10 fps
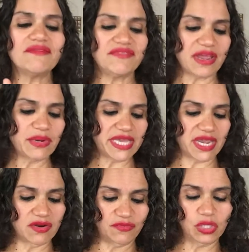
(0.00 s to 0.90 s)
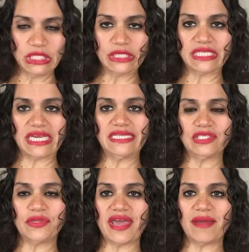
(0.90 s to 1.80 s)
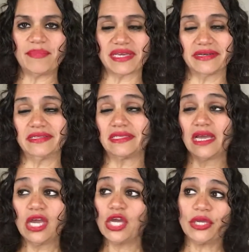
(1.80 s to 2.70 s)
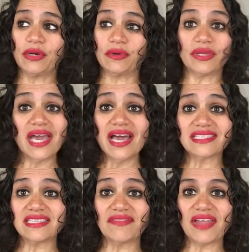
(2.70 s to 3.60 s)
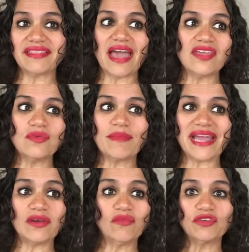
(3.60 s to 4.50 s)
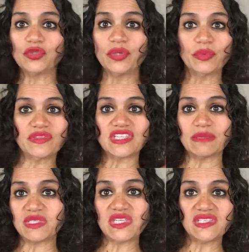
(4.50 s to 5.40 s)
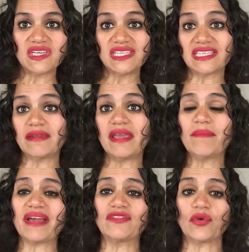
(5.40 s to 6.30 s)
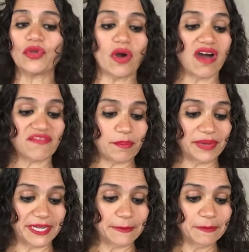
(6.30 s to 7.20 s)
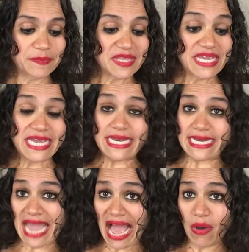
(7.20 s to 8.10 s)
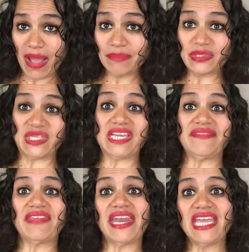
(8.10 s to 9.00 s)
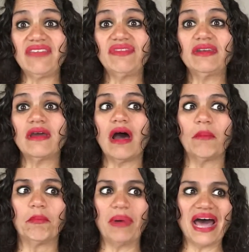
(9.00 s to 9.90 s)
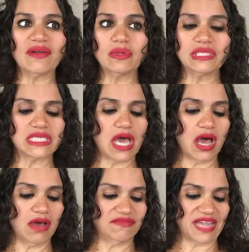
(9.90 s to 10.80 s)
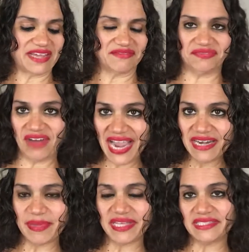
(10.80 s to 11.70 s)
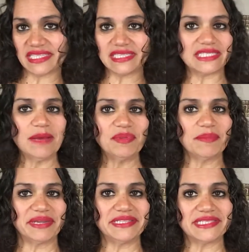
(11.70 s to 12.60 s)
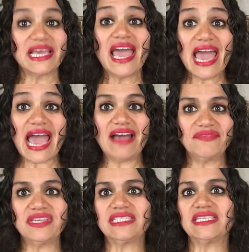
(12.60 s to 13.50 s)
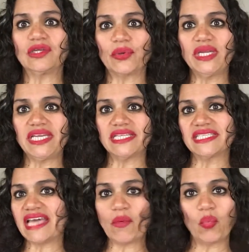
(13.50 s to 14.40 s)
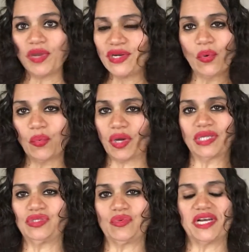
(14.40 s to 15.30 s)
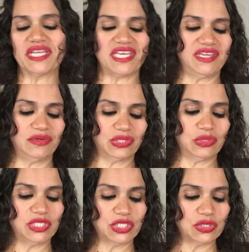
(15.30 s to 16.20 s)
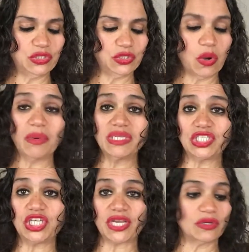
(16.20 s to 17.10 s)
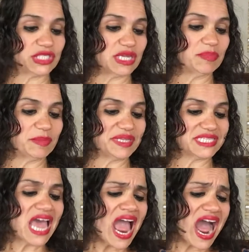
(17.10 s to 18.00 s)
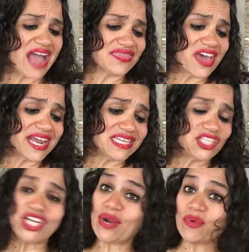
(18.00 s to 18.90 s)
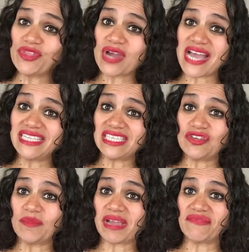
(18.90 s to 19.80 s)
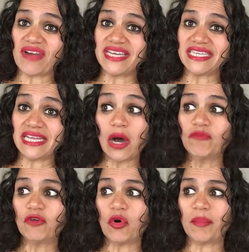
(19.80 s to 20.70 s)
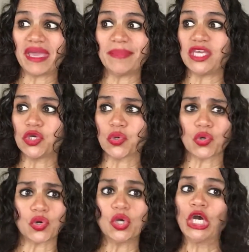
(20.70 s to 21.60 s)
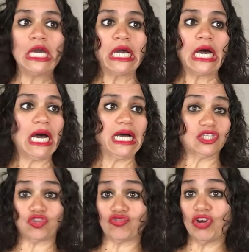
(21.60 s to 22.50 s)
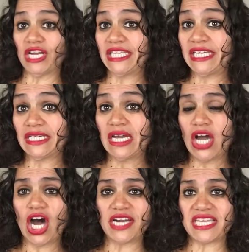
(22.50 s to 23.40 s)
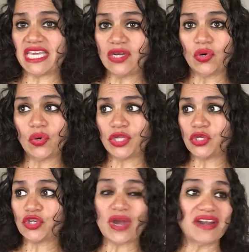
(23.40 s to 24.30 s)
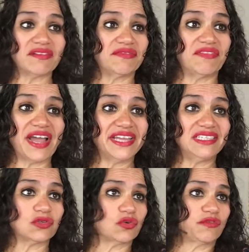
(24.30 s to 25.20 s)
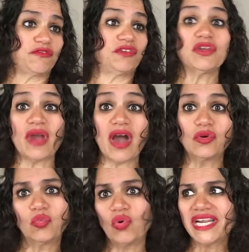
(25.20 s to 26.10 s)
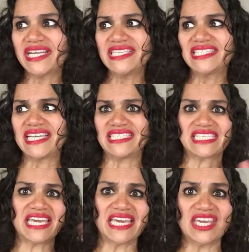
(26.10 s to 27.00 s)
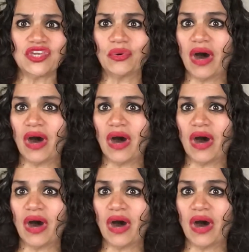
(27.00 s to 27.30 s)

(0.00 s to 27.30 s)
very careful and look into that because, you know, yeah, stuff like that, you might overdo it with some seasonings and it might throw you off. But now I'm seeing that even bottles of like vitamins and supplements have these ingredients that we don't want to do on keto. So it's good to always check your supplements. I thought I'd share with you guys and you might find it helpful. Maybe you're struggling on keto and you're trying to find or figure out what it is that's kicking you